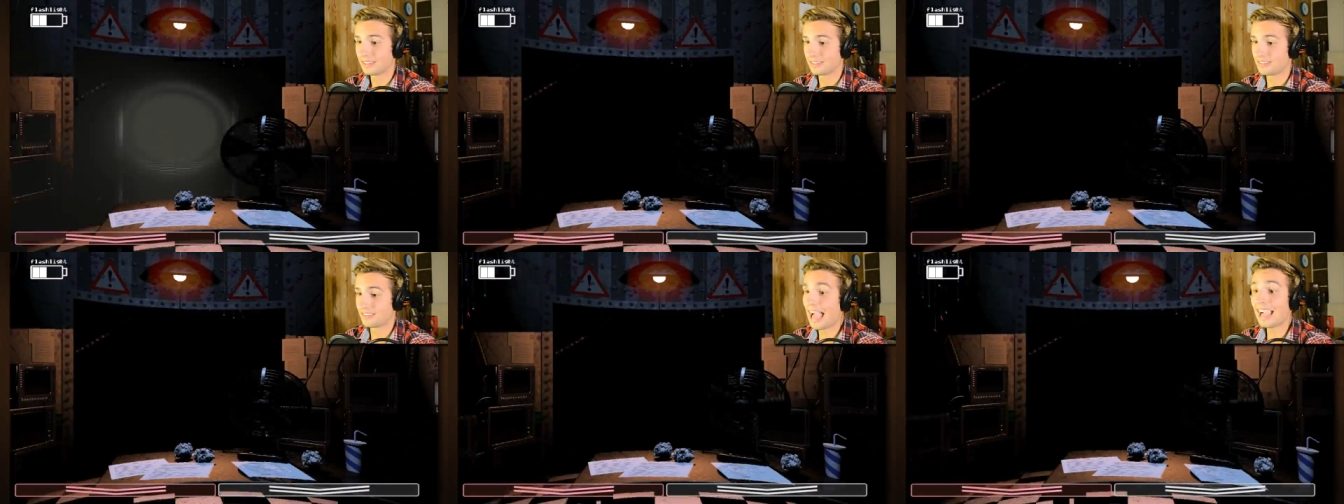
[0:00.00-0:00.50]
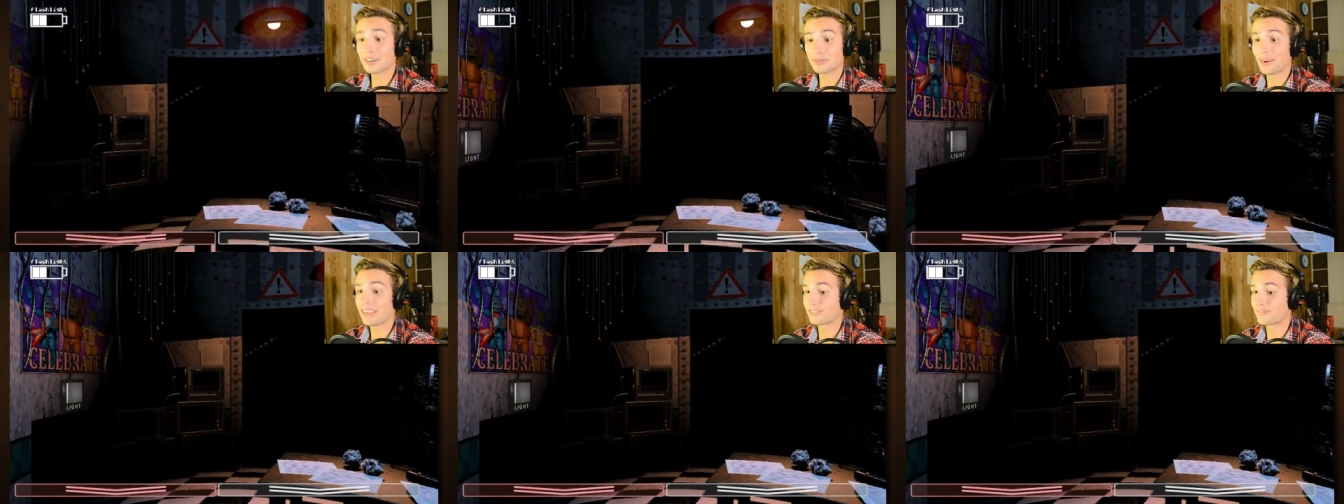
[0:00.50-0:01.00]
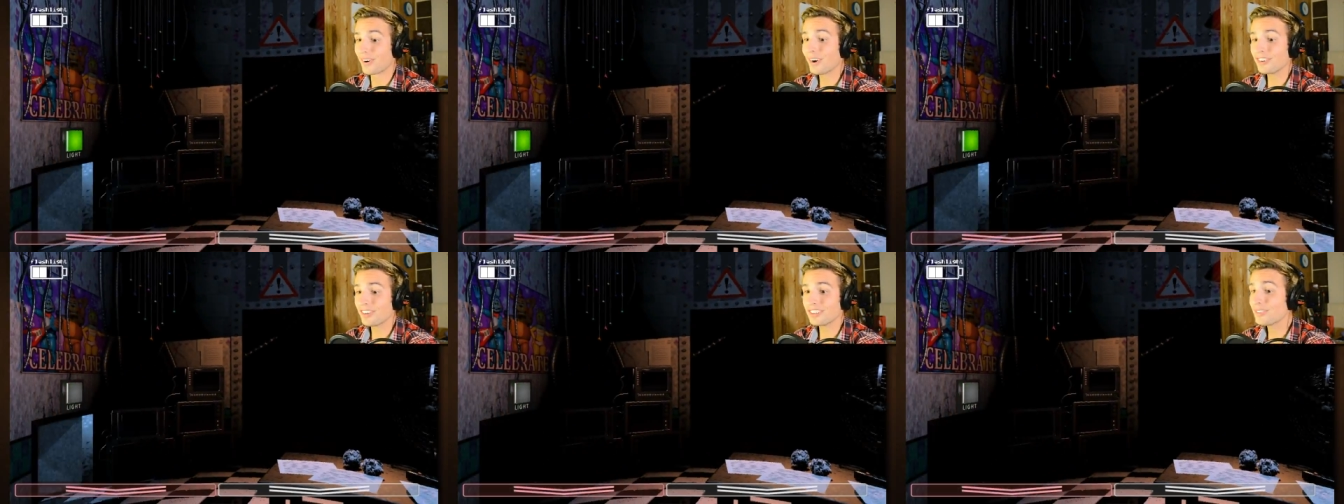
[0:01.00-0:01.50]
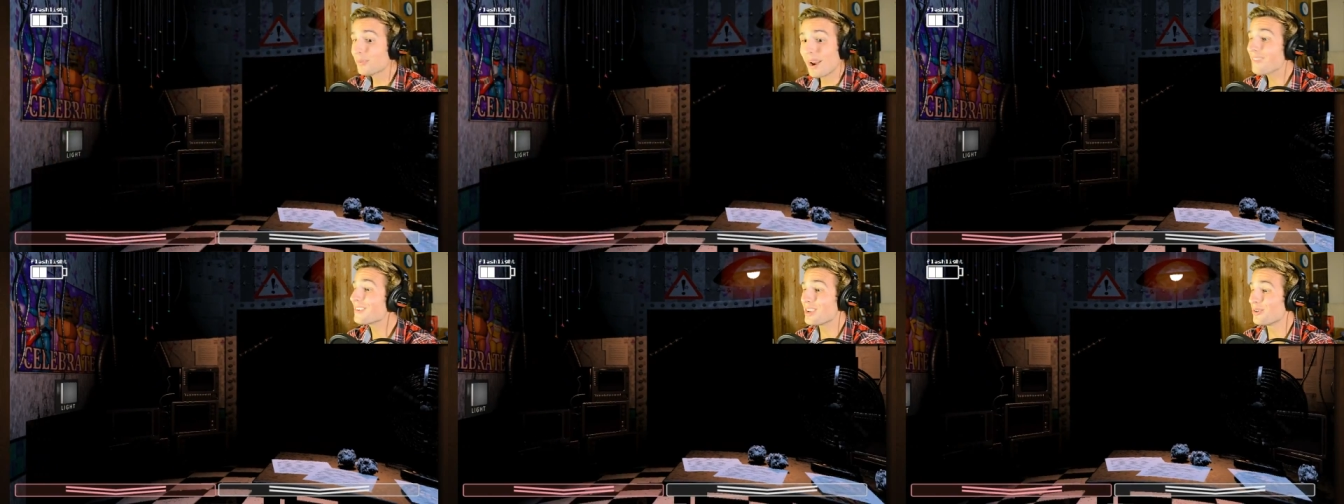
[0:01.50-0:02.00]
sacrifice virgins,
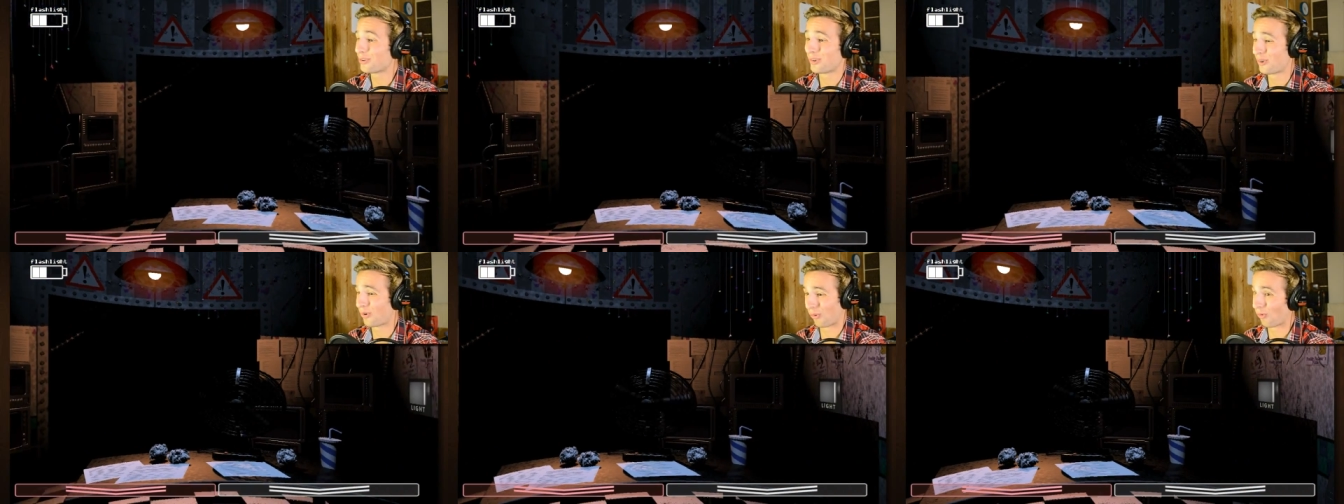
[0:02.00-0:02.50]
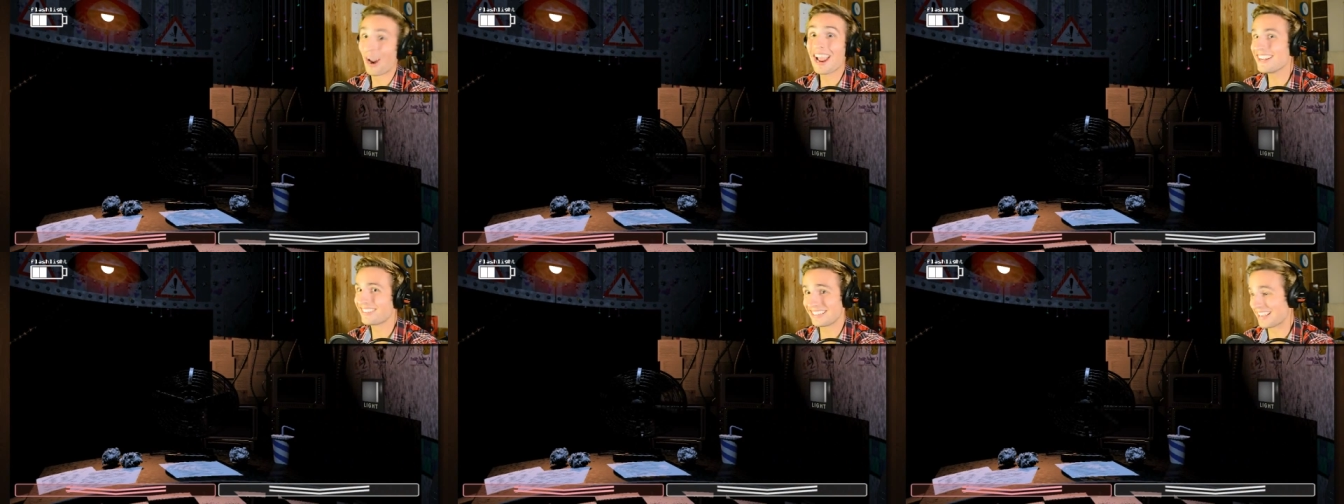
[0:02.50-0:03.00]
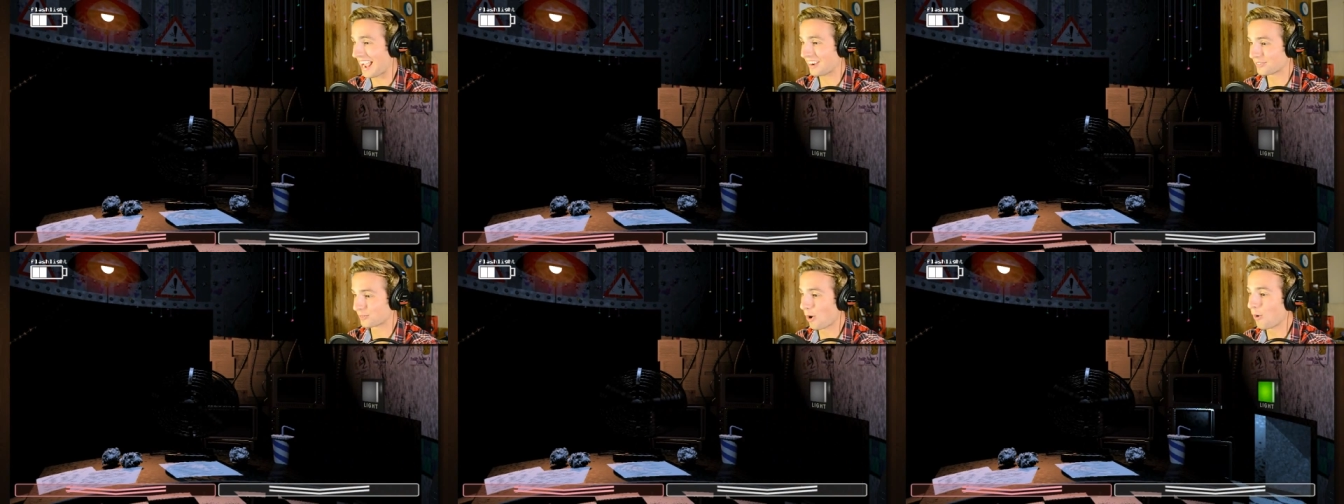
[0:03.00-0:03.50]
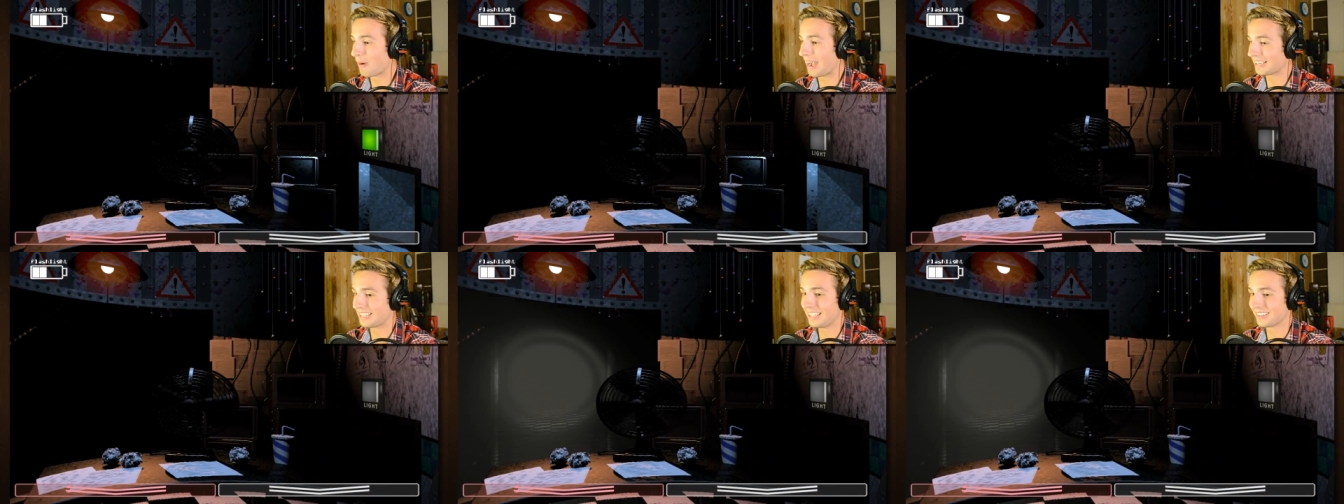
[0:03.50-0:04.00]
whatever you crazy
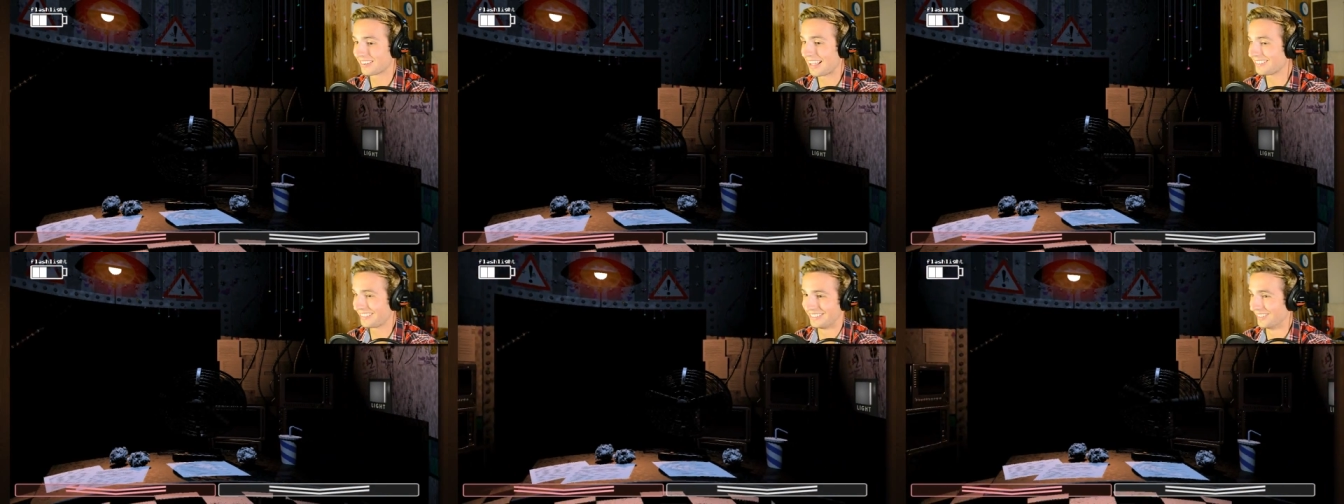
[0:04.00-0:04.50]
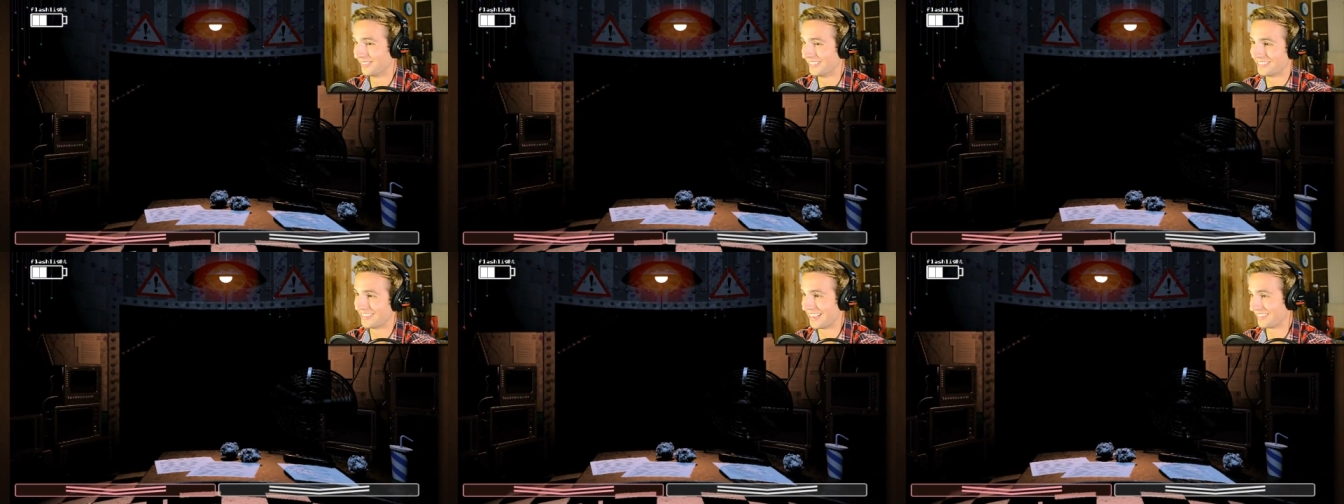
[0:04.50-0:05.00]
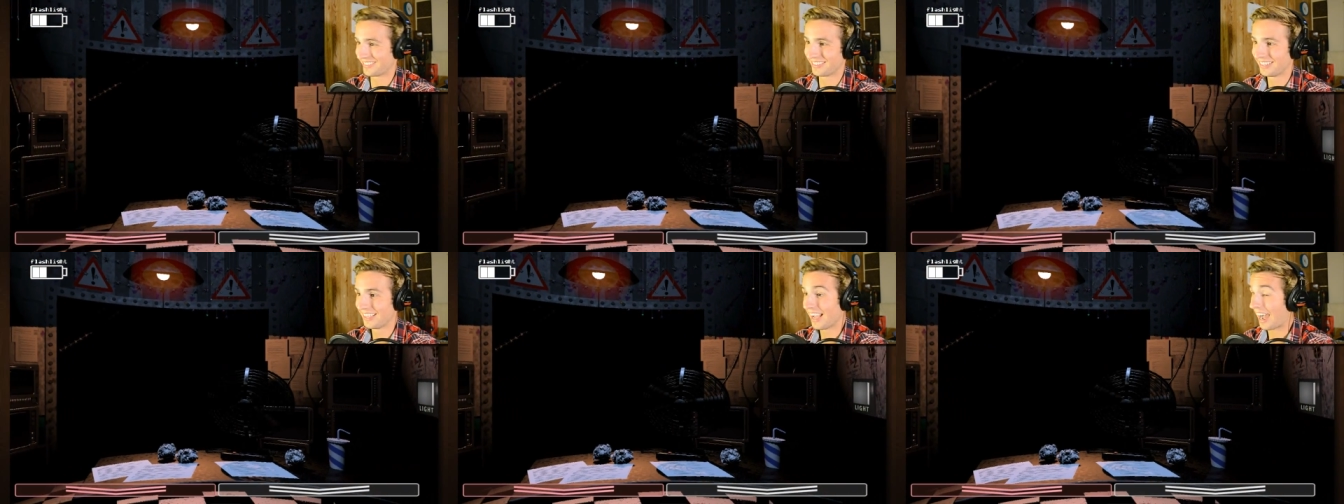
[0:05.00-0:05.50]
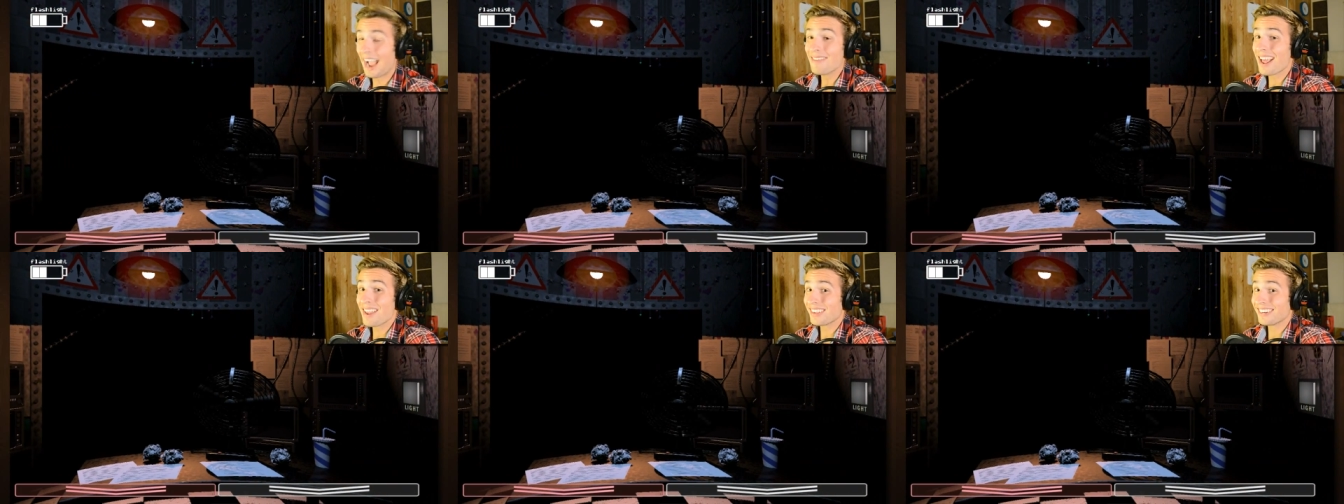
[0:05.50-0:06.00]
robot kids like to do these days. I'm
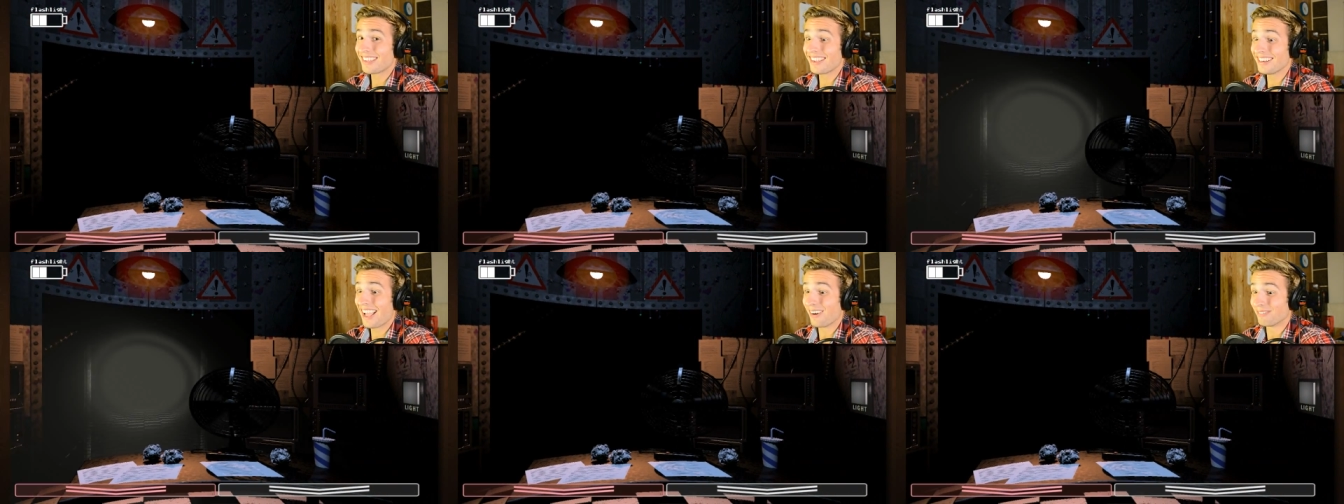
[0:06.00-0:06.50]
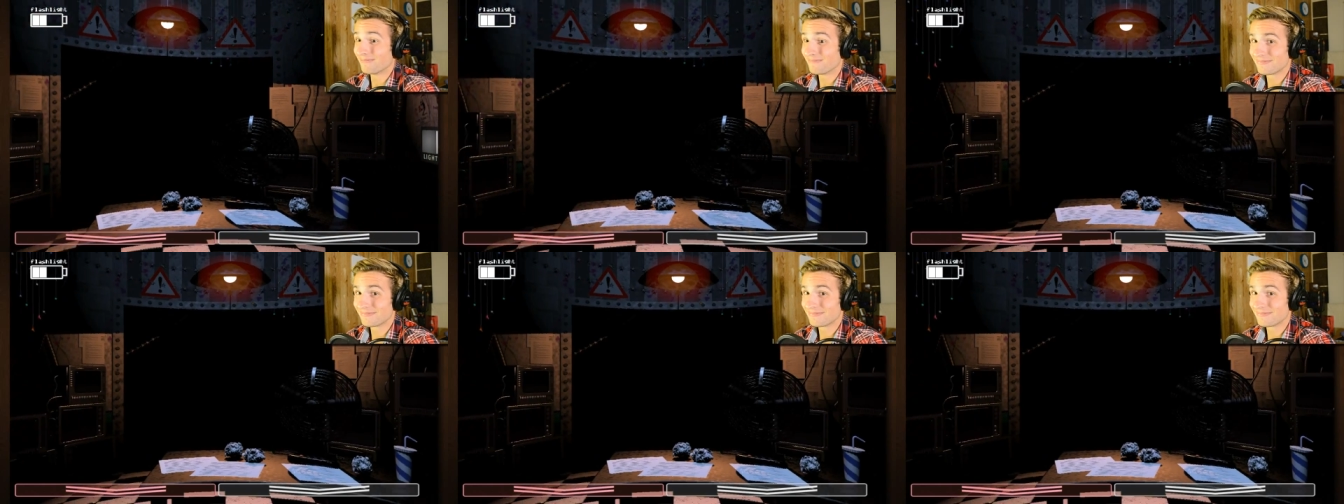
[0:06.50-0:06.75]
not even gonna tell you no.